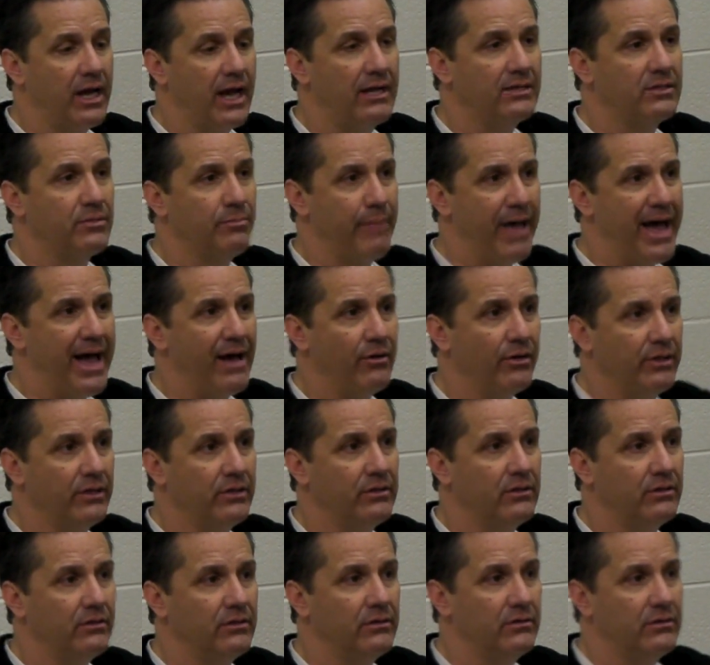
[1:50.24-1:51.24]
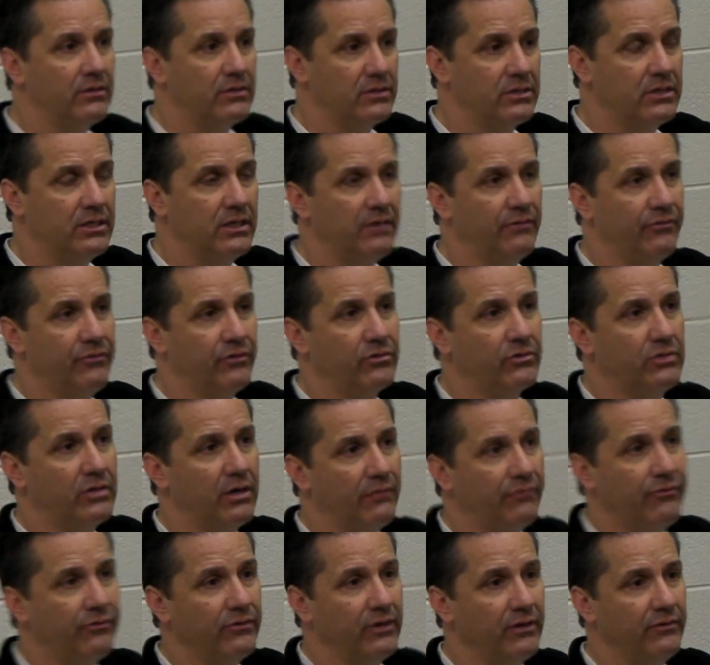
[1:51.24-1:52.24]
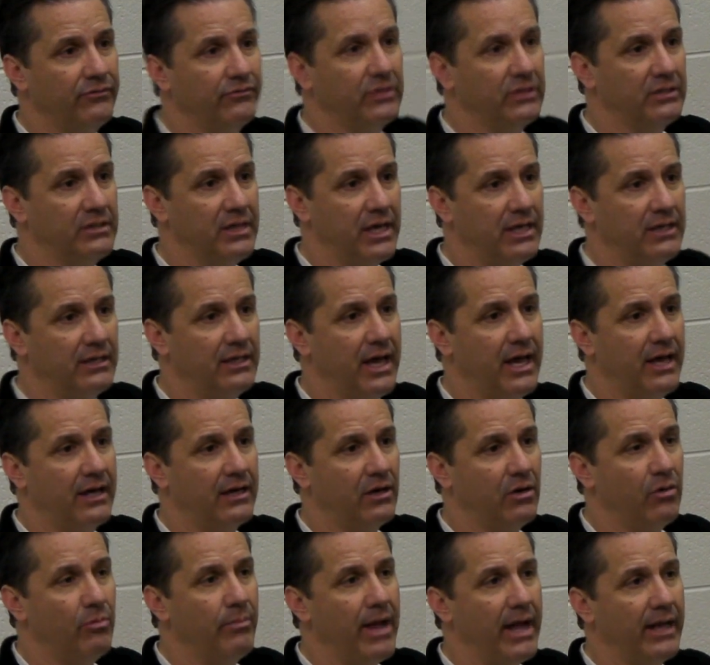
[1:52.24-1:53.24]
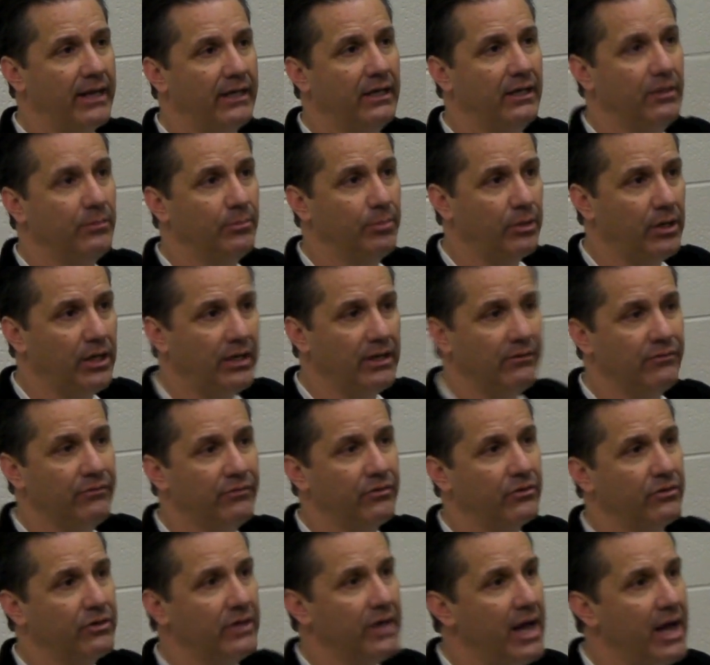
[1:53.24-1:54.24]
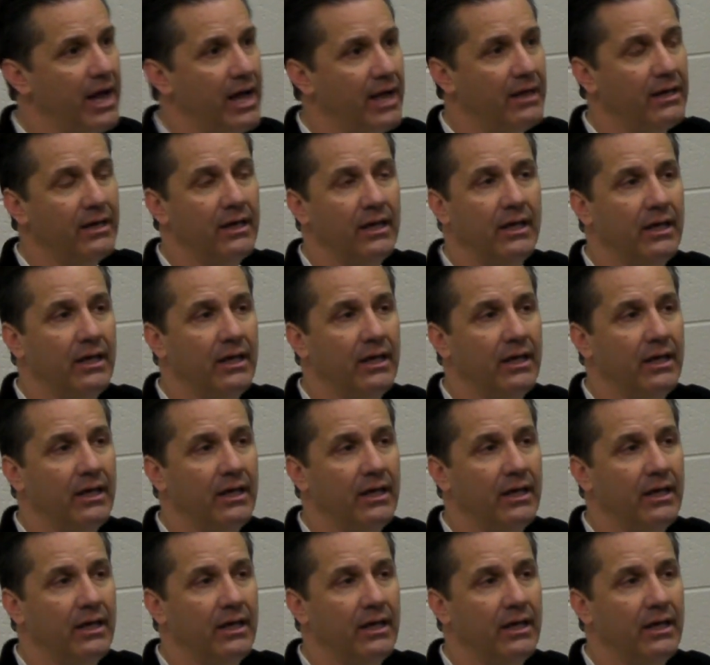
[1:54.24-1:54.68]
guys about it to see if they're tough enough to take that and go back in and play. If they're not,